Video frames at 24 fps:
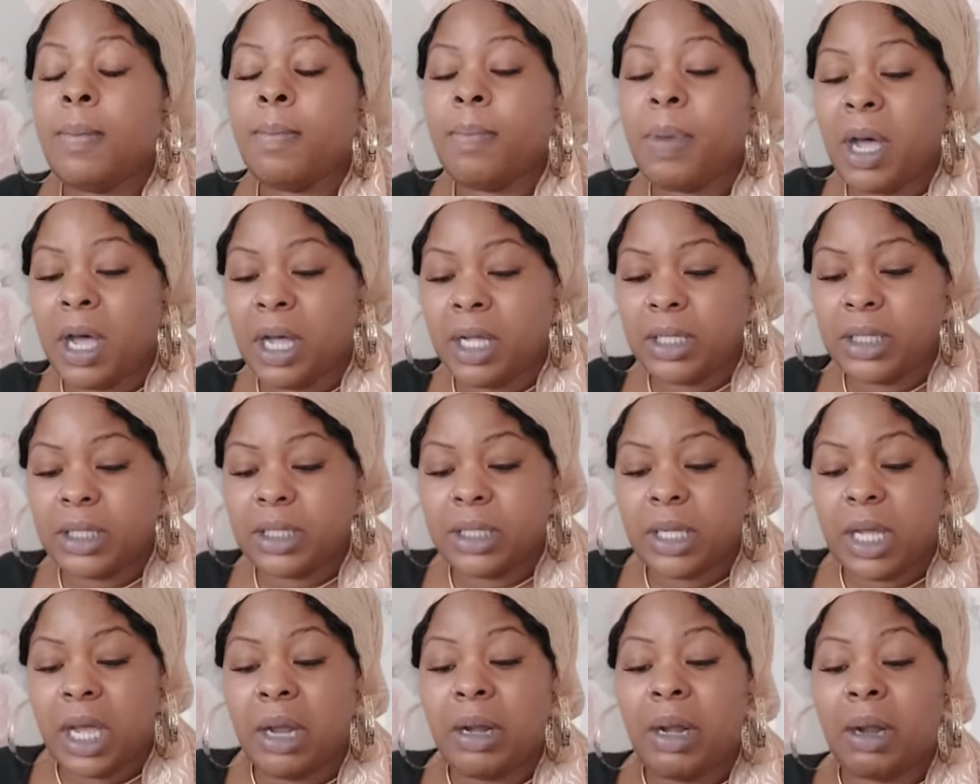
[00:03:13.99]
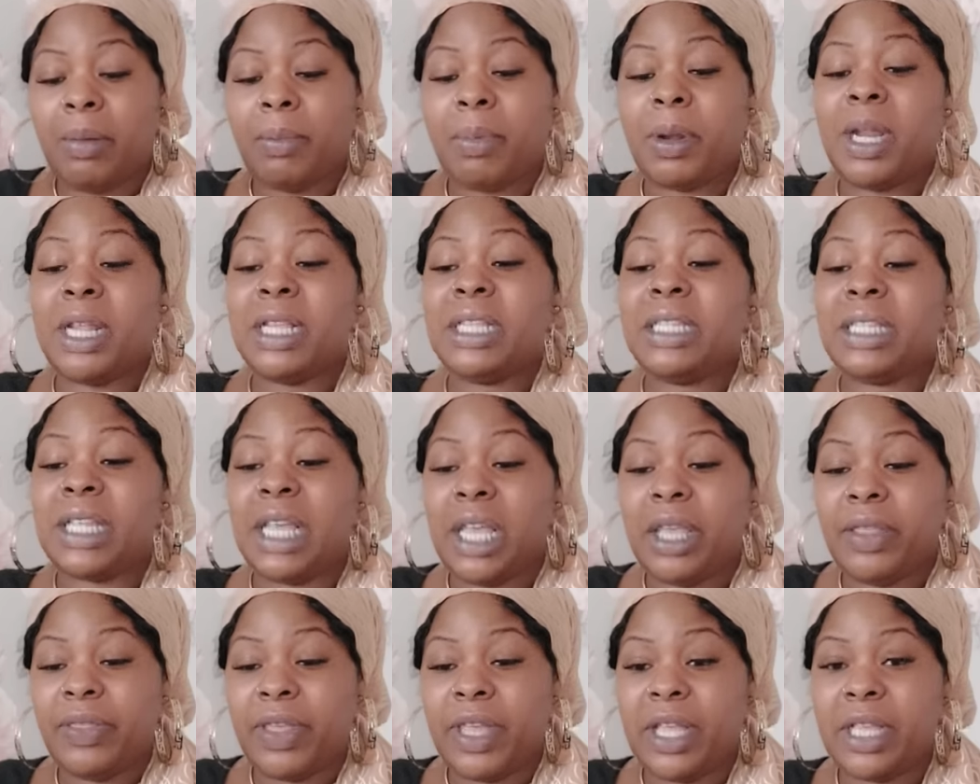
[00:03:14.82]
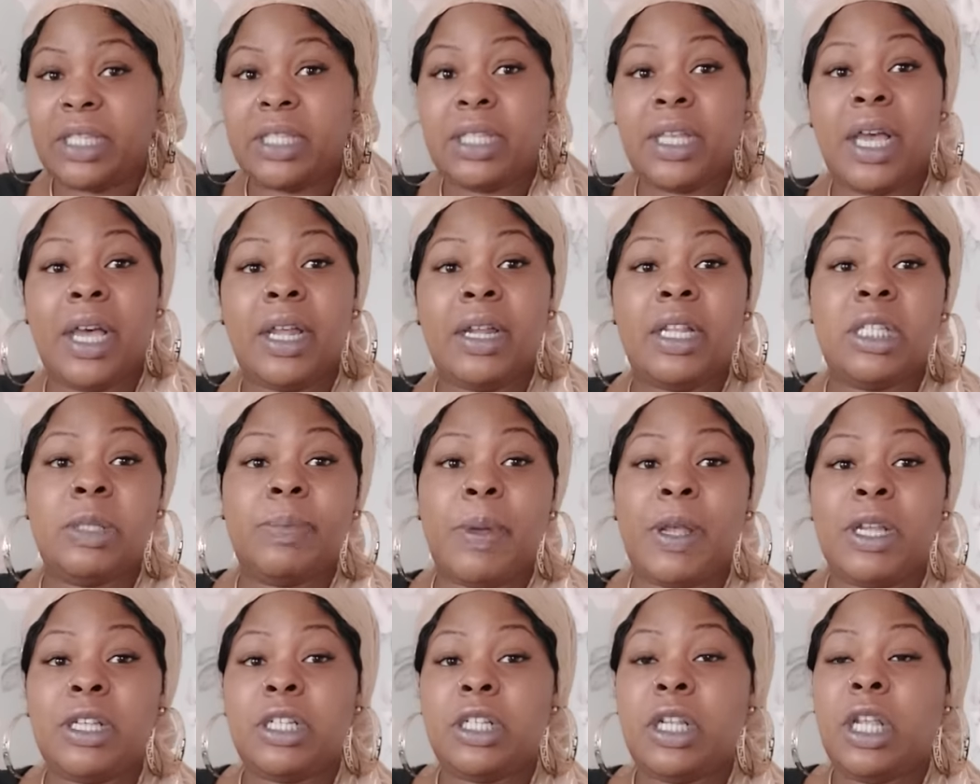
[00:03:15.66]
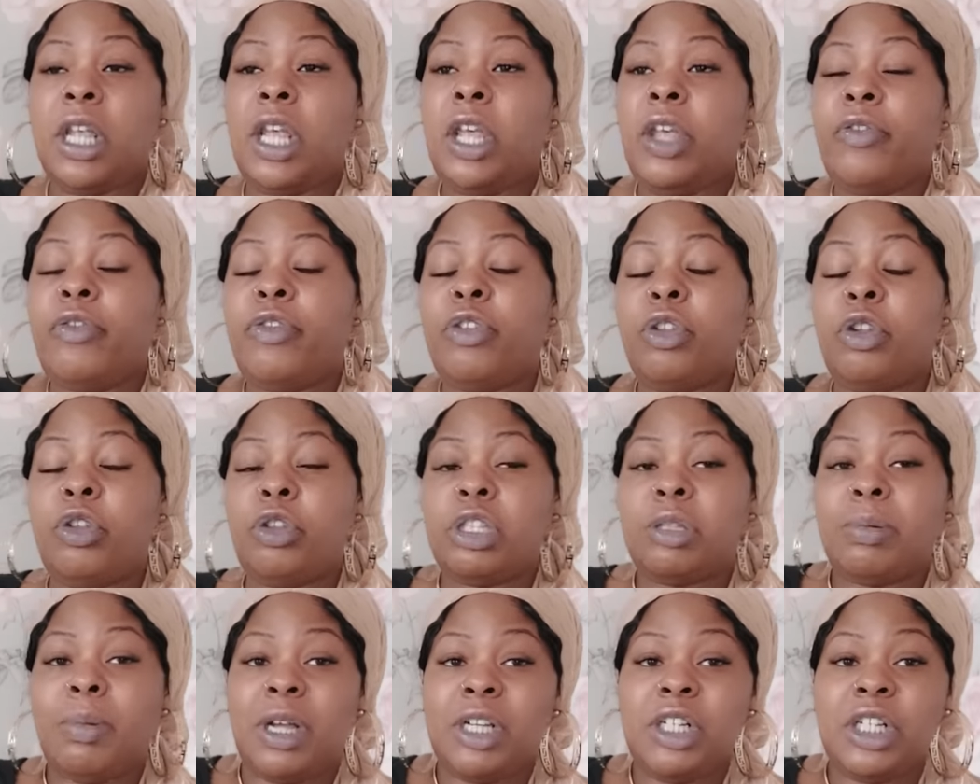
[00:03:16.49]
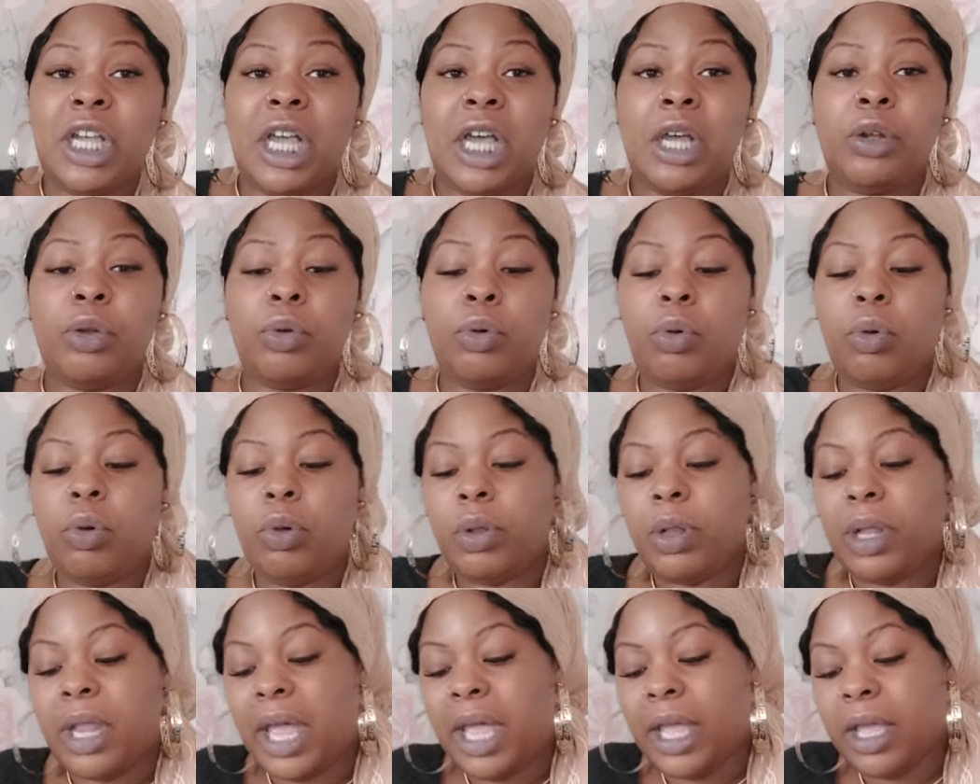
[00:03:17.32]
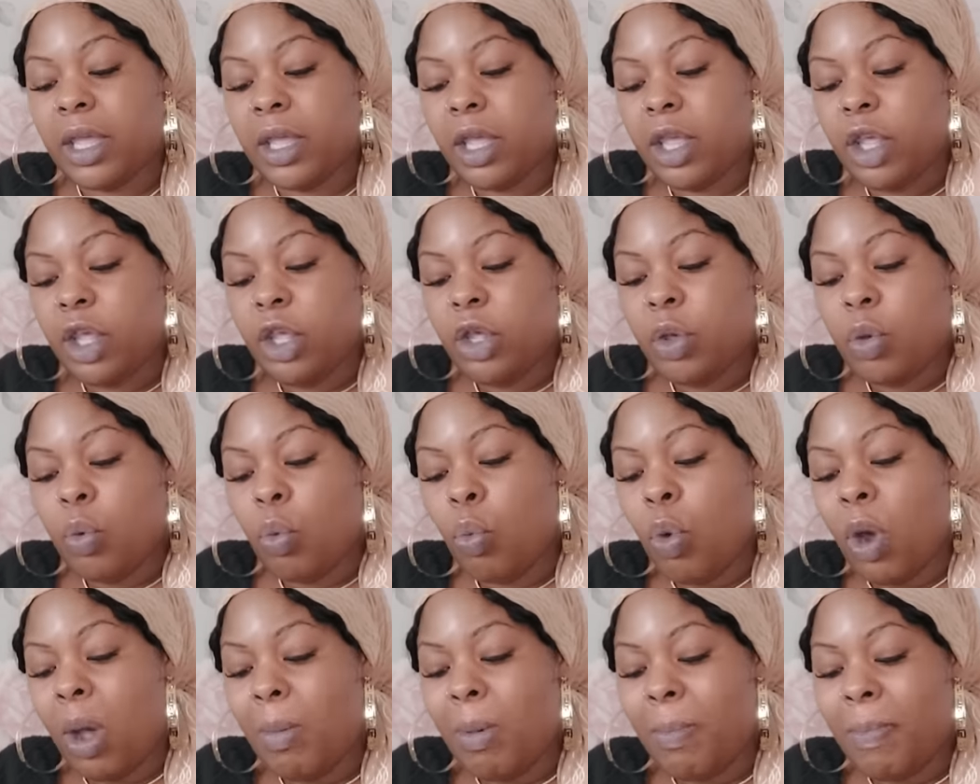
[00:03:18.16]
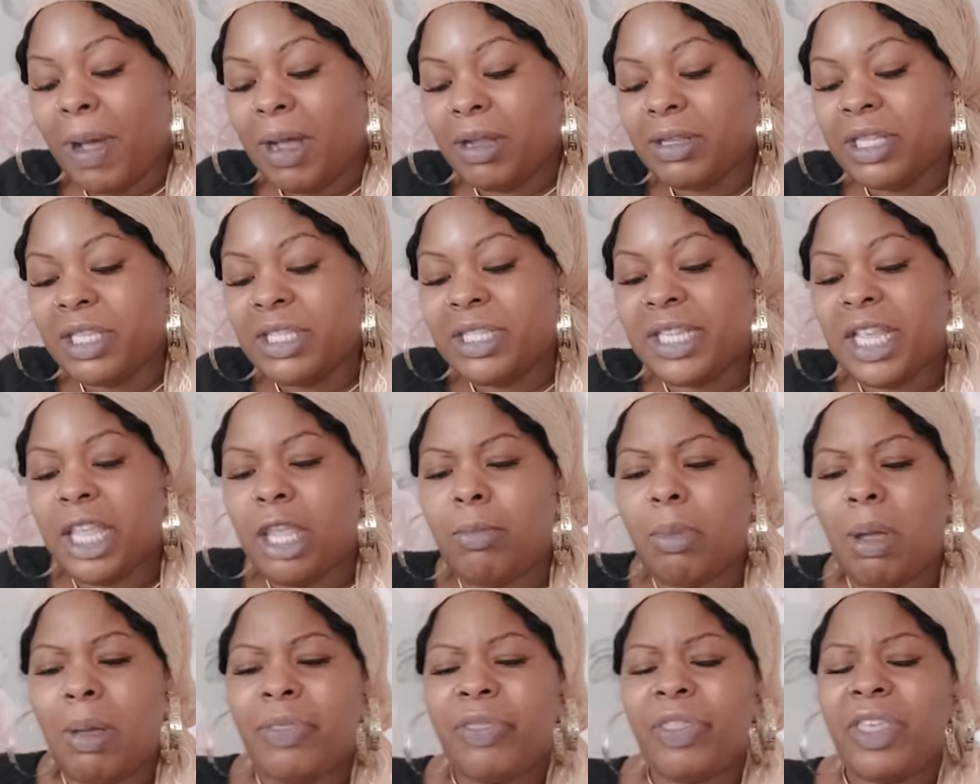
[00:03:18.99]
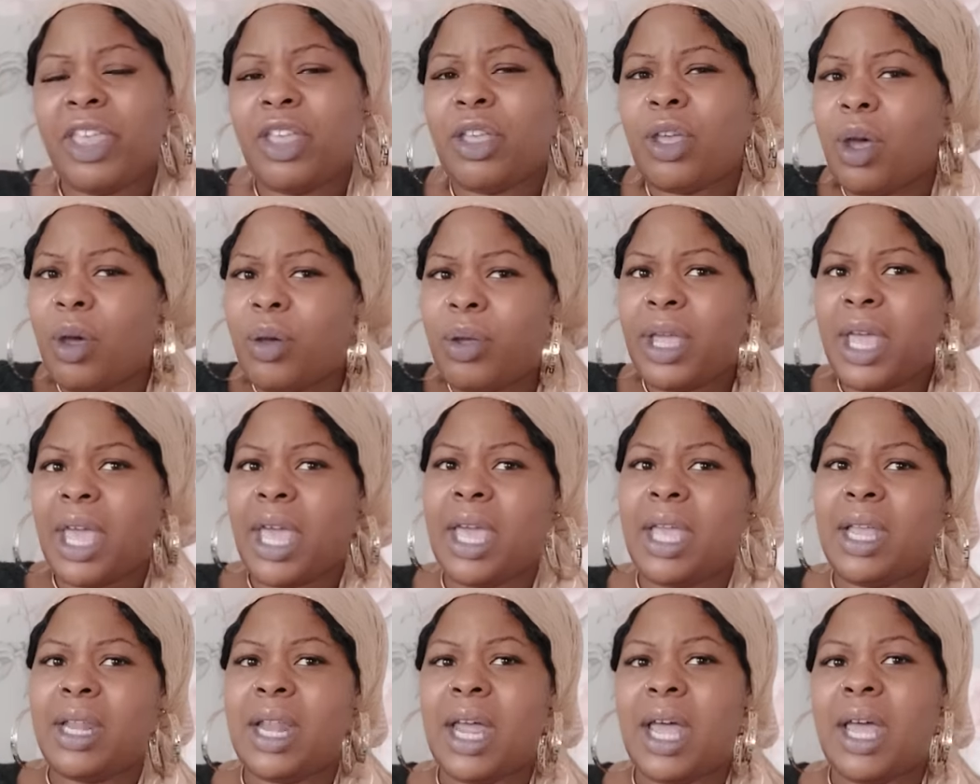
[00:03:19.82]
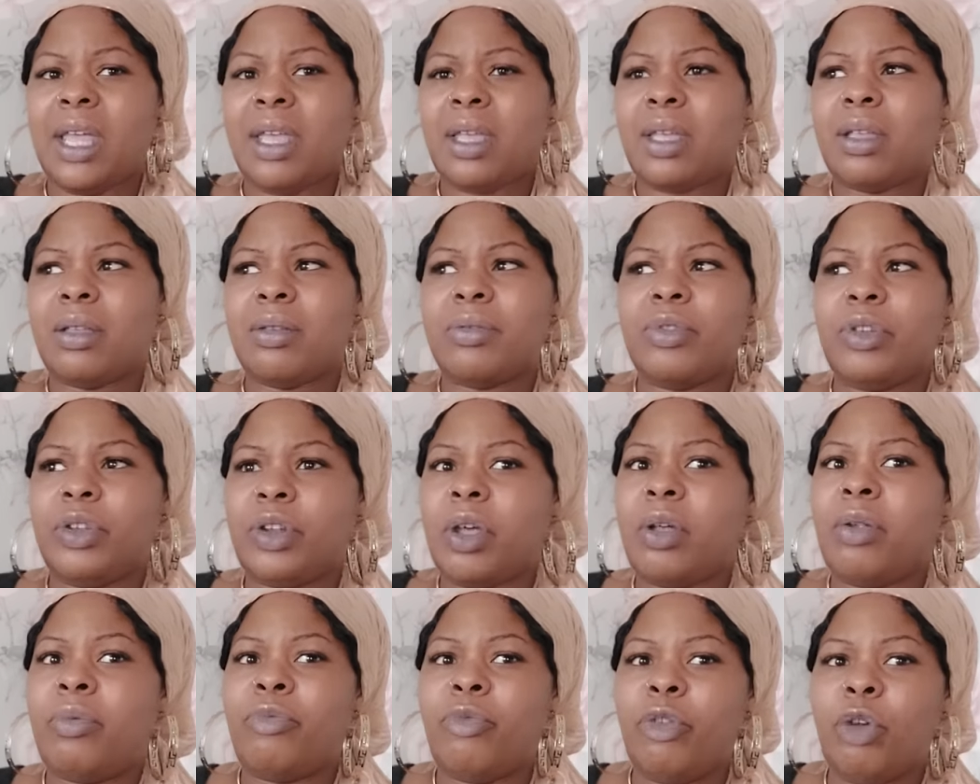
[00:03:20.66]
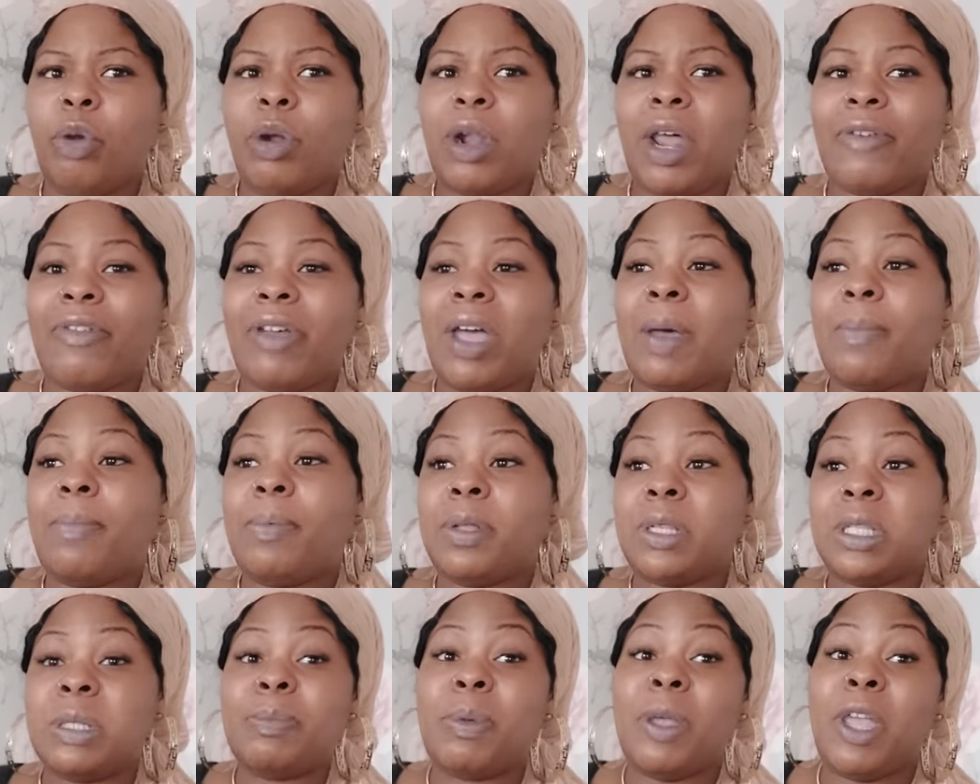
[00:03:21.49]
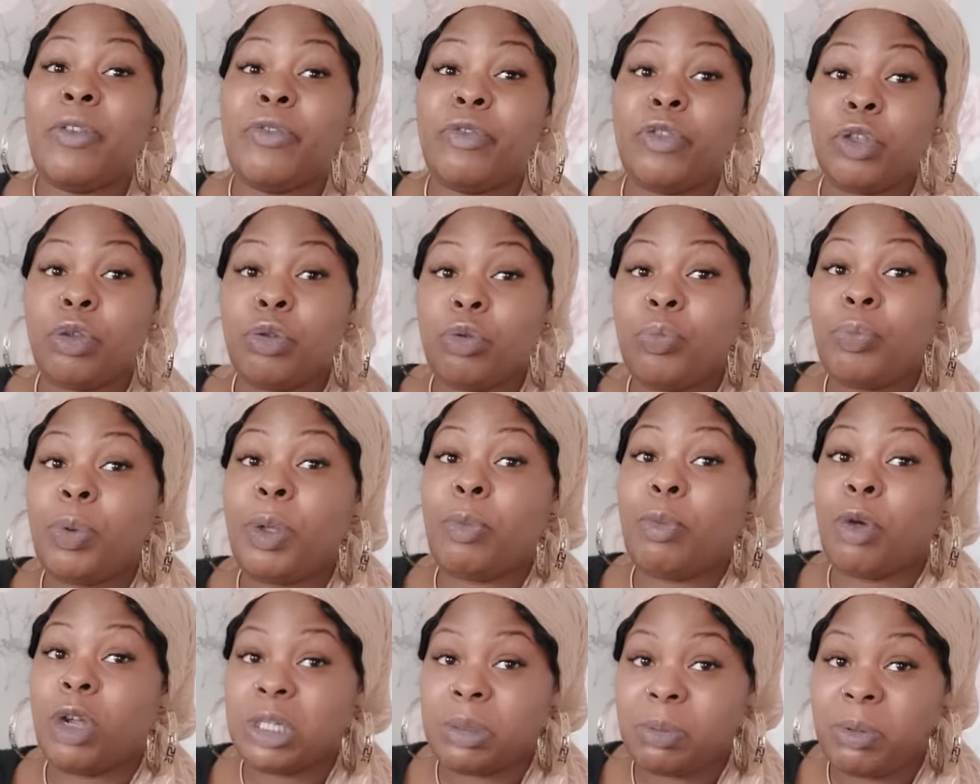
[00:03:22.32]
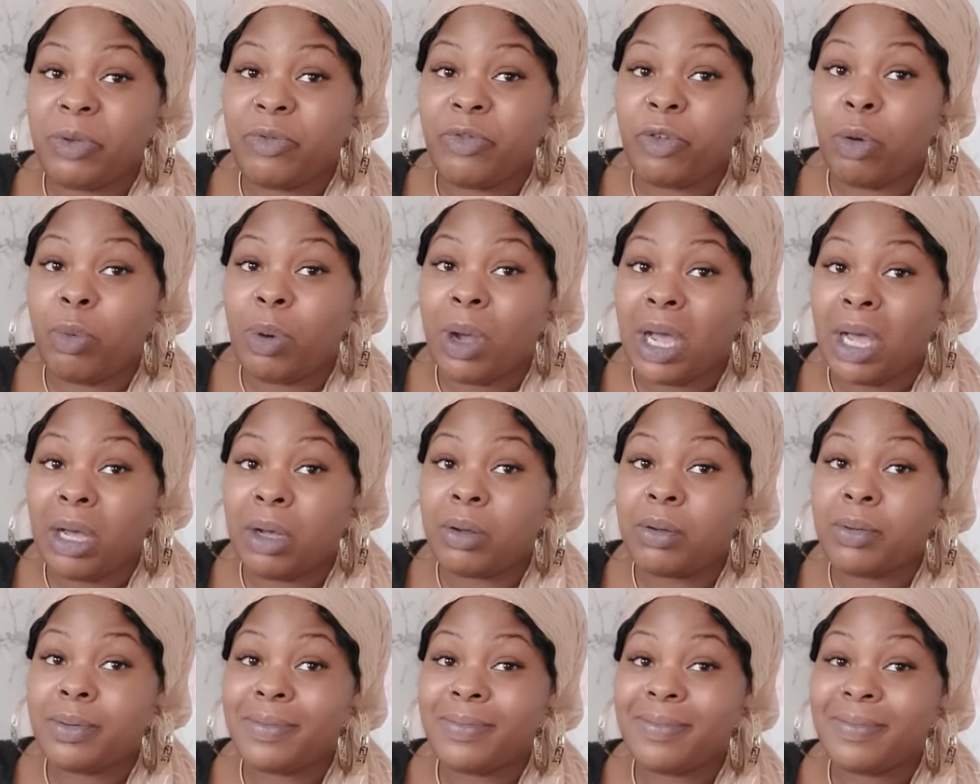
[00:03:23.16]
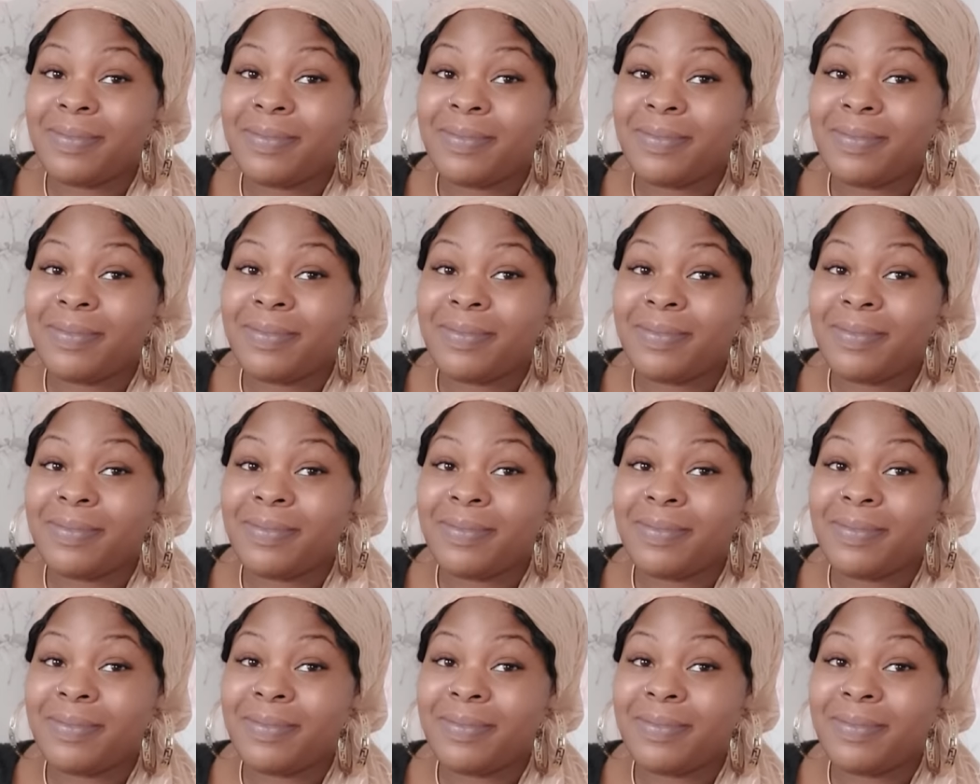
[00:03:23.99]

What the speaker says: But, and I'm going to say this, and especially if you're new to my channel, like what I'm about to say, you might think, okay, like, you know, real life happens. But if you've been watching me for a while,